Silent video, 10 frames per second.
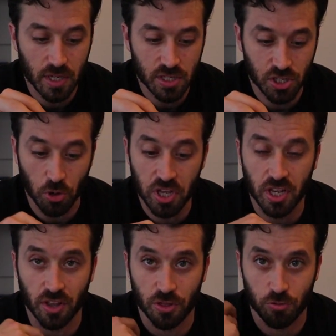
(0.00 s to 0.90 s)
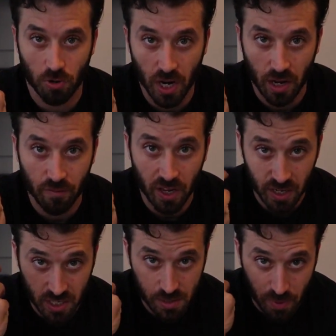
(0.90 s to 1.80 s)
so he can thrive in
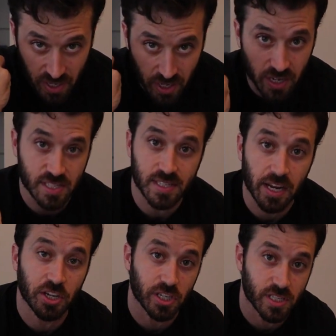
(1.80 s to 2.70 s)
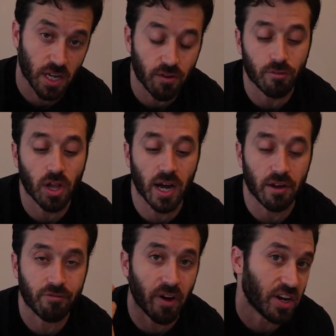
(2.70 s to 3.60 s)
his beginning stages of
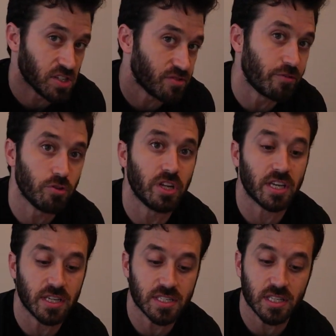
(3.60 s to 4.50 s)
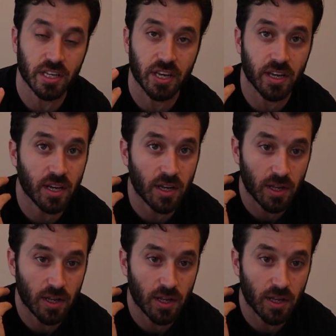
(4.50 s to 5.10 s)
life, find his food easily,